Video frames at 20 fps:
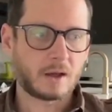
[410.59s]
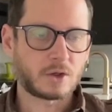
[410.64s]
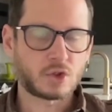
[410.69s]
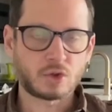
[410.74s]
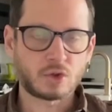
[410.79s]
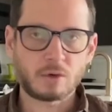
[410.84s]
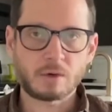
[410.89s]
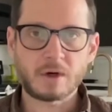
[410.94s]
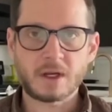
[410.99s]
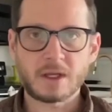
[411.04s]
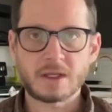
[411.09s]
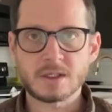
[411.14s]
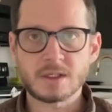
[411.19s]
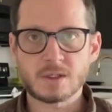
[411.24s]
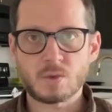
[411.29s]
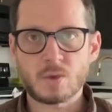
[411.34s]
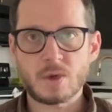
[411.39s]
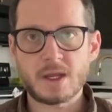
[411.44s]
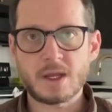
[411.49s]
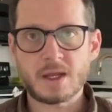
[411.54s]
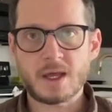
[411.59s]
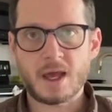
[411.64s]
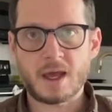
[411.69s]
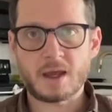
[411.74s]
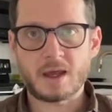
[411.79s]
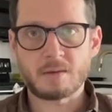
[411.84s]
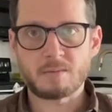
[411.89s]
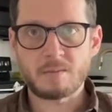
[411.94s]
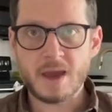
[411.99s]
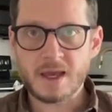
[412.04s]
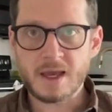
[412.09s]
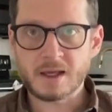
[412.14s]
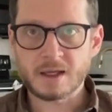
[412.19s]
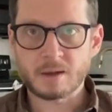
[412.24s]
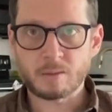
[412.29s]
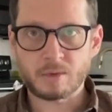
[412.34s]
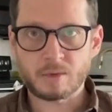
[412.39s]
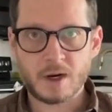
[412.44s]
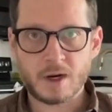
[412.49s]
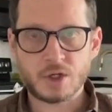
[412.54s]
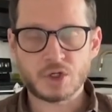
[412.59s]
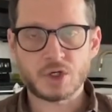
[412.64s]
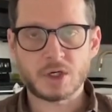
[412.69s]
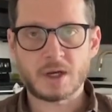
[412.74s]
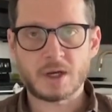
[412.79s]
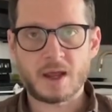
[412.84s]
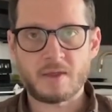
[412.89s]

short and sweet and make an impression